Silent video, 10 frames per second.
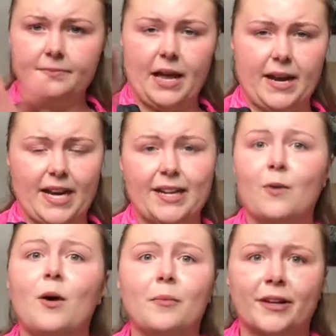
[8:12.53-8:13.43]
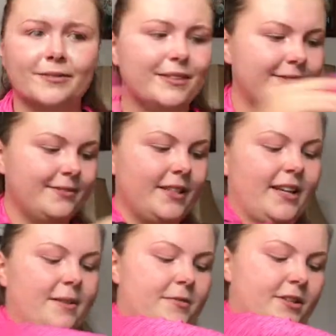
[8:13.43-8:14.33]
I got it at Walmart. It
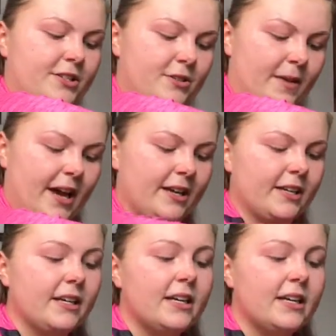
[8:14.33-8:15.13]
came with a 2-pack.